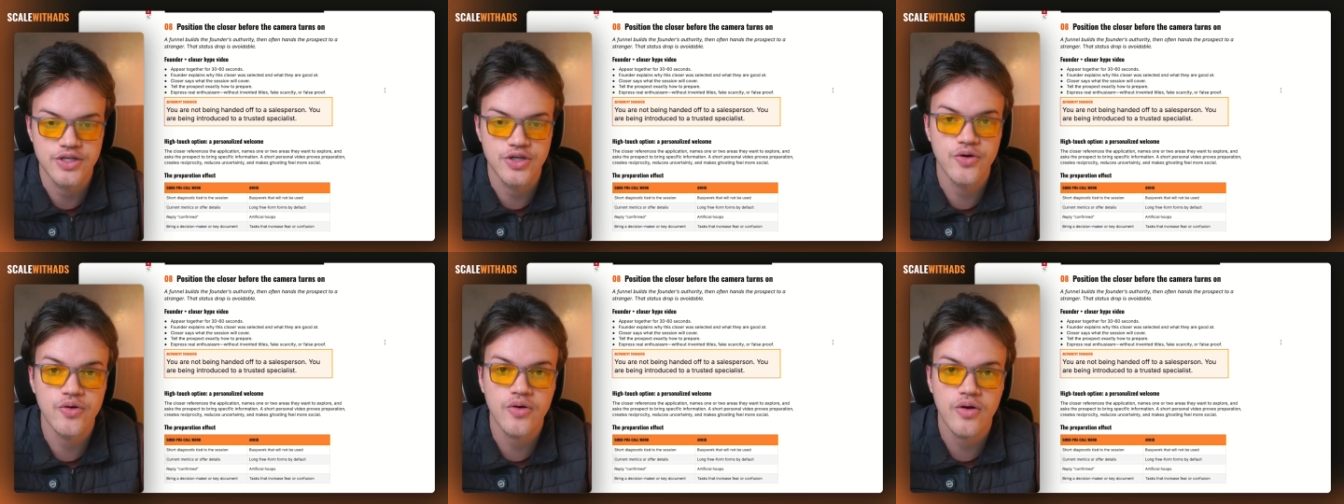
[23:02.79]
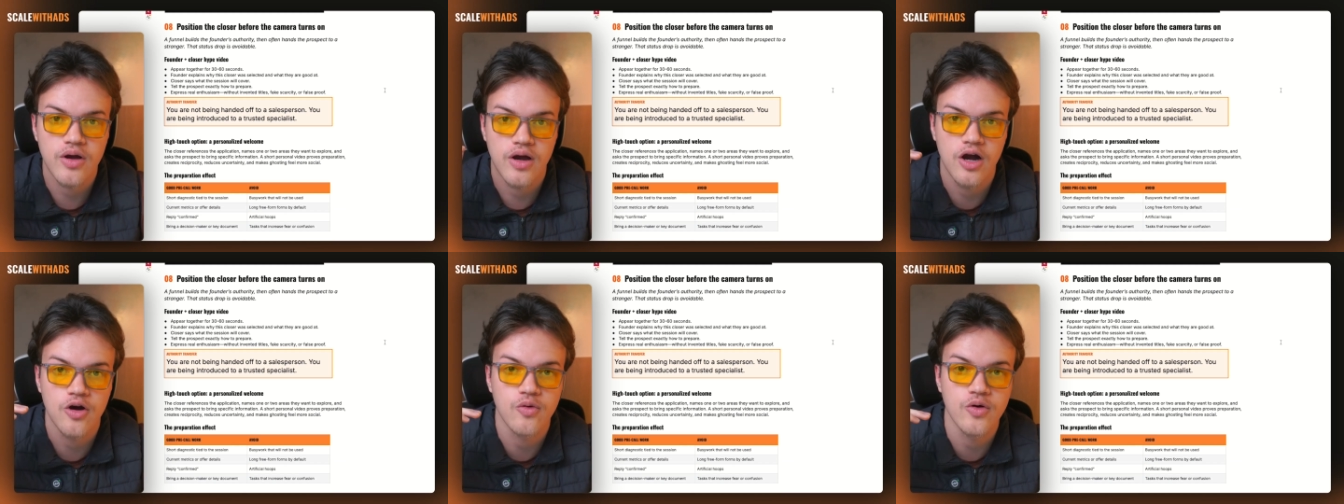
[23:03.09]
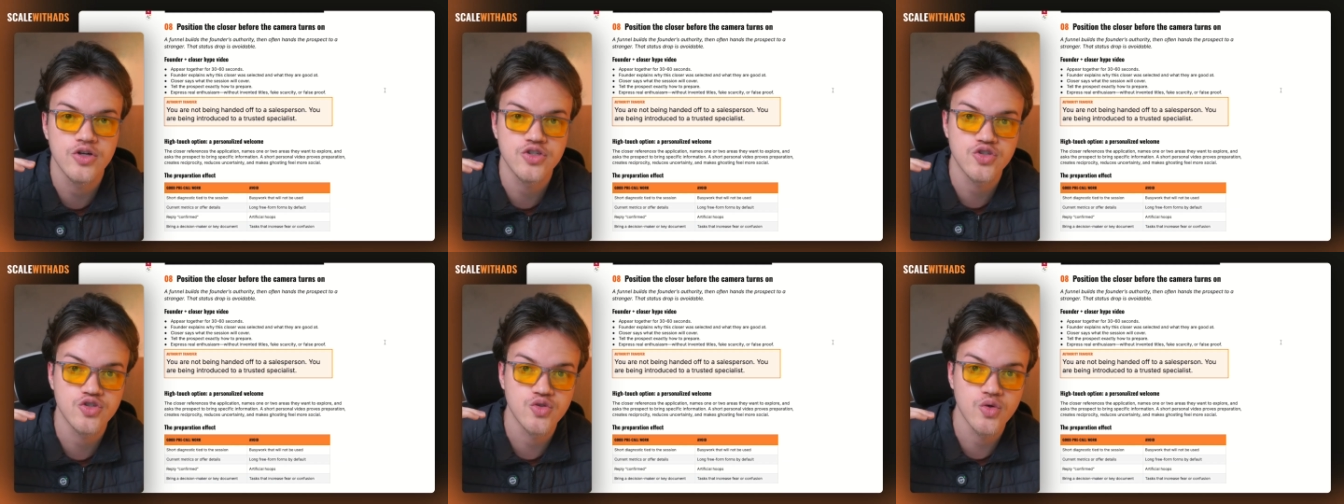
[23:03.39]
You are
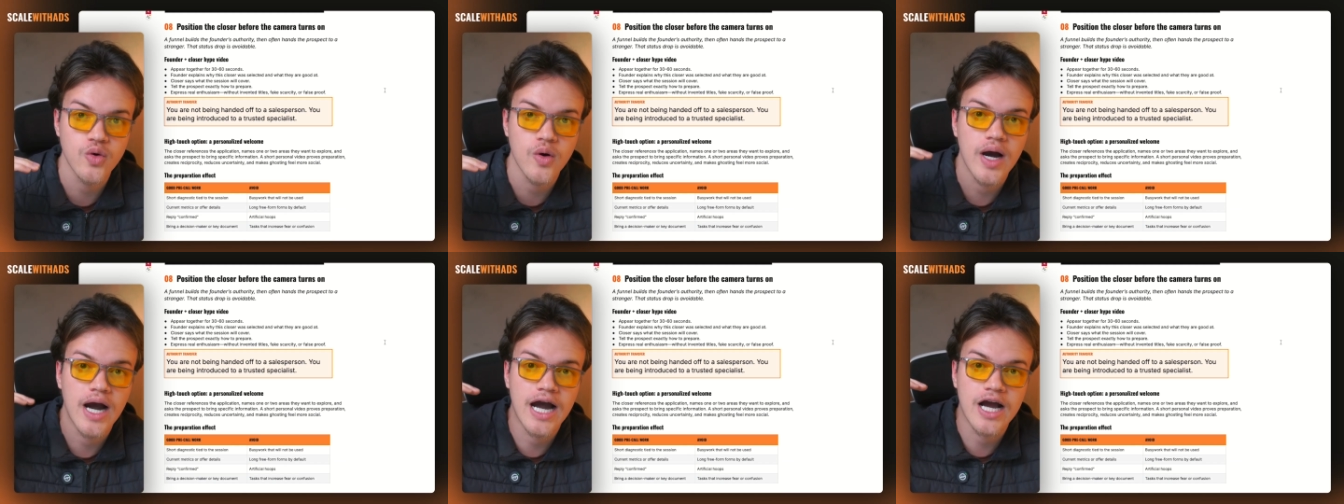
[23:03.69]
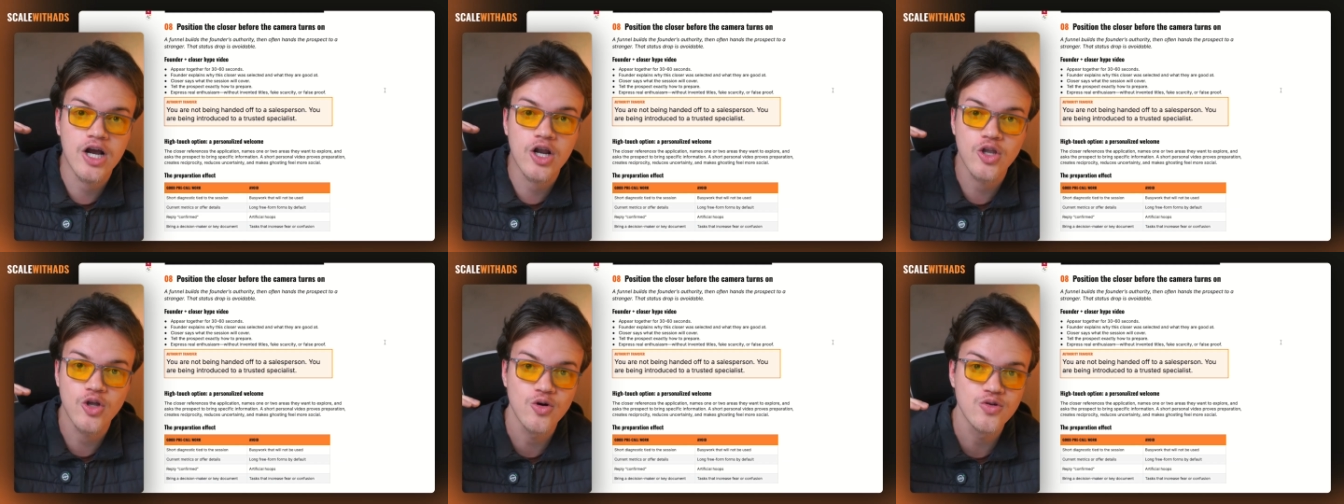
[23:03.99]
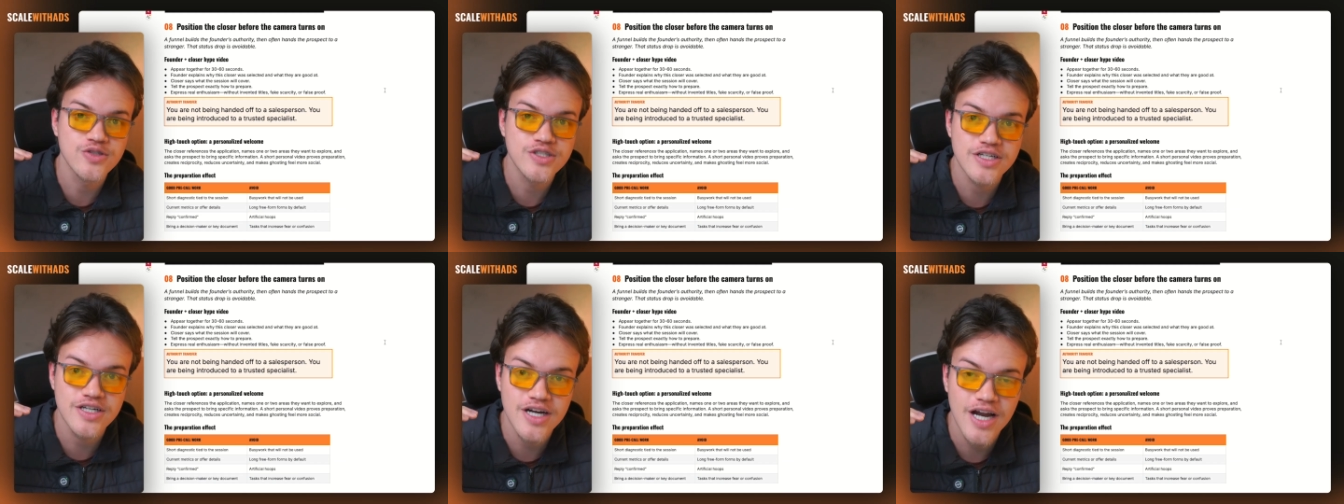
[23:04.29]
going to do a
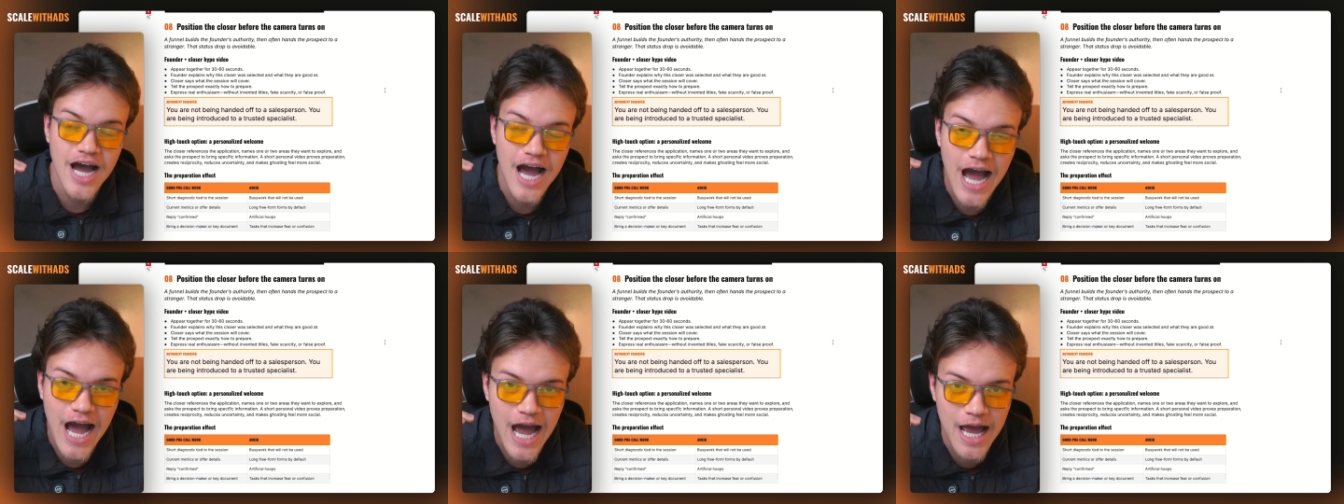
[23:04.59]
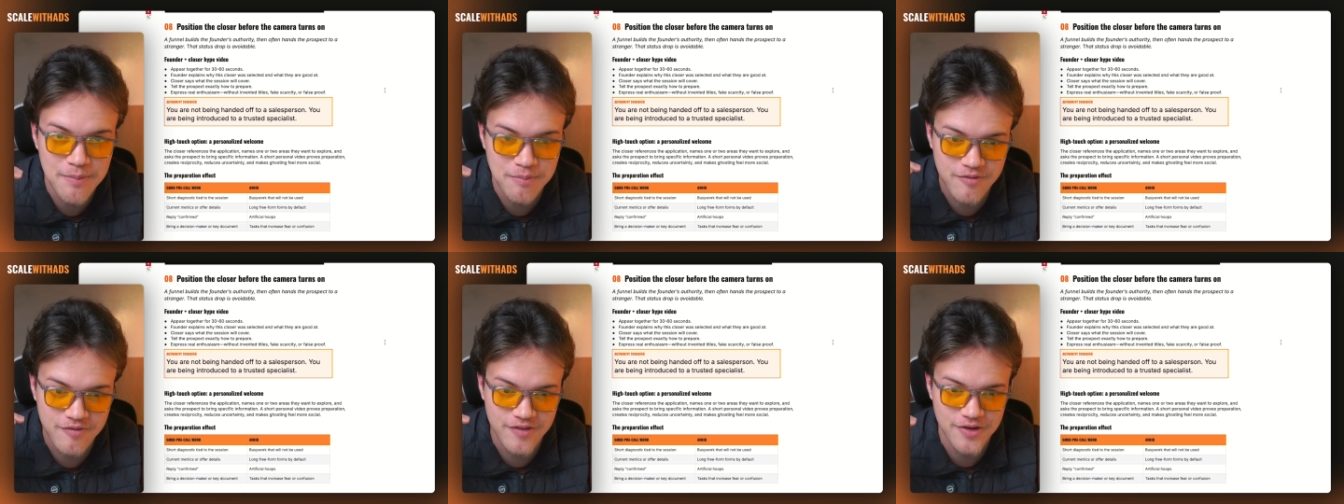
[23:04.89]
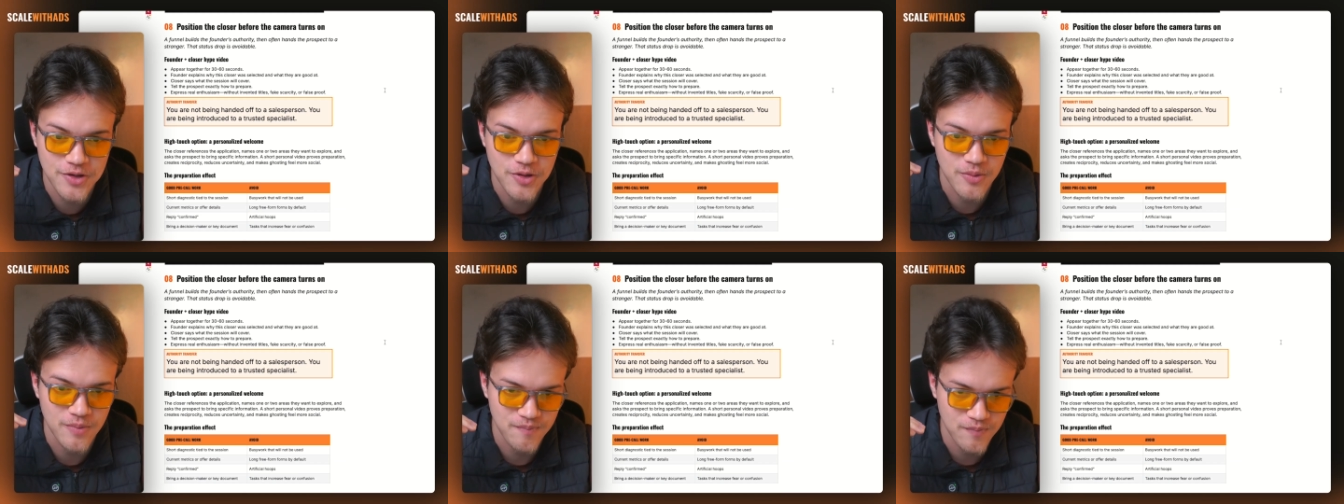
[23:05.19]
closer hype
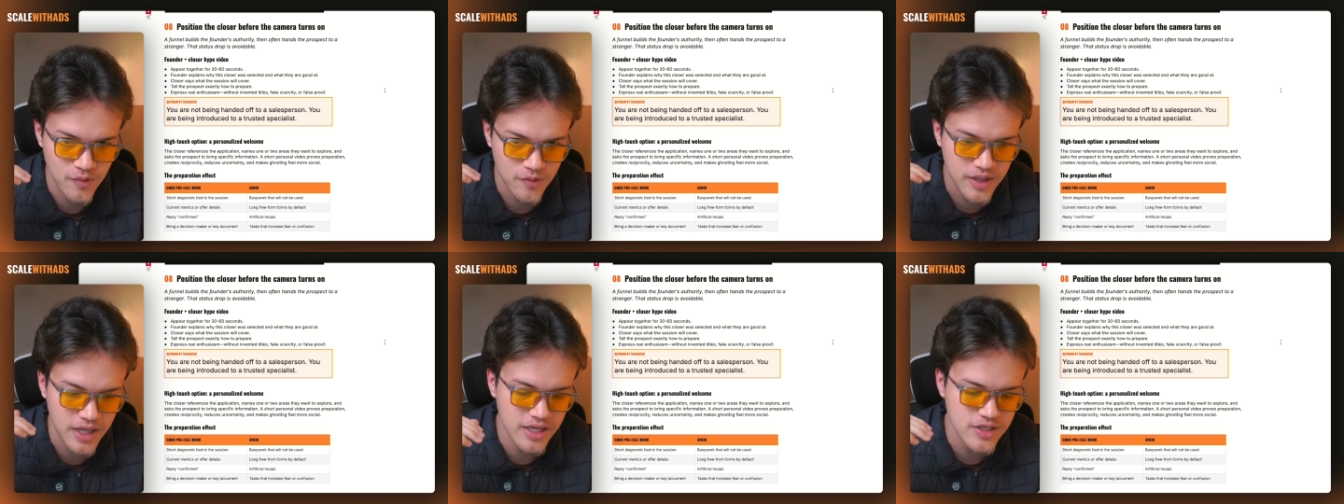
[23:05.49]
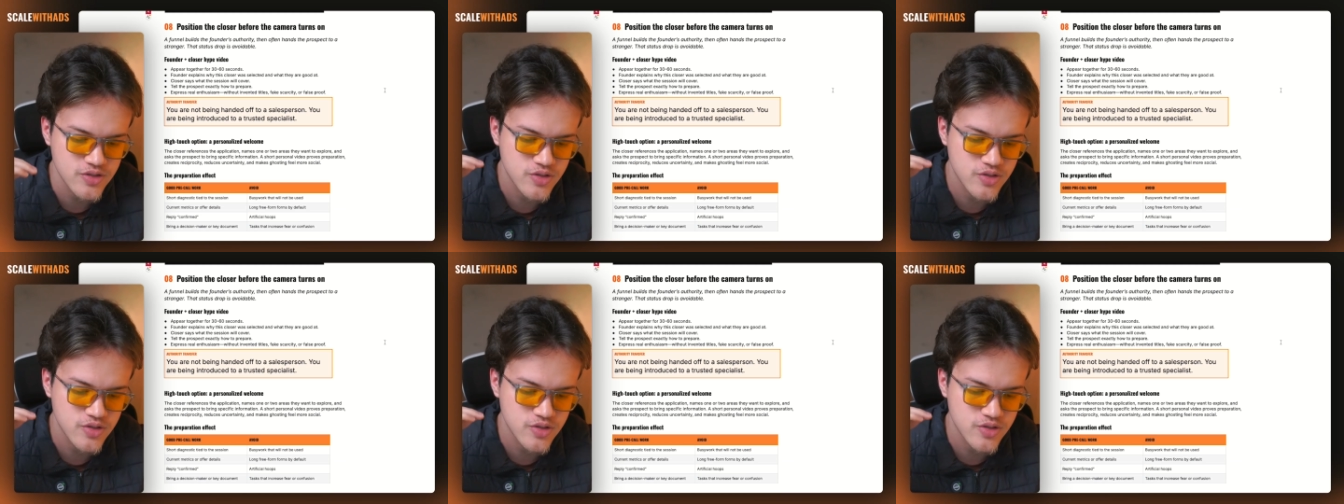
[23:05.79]
video, okay?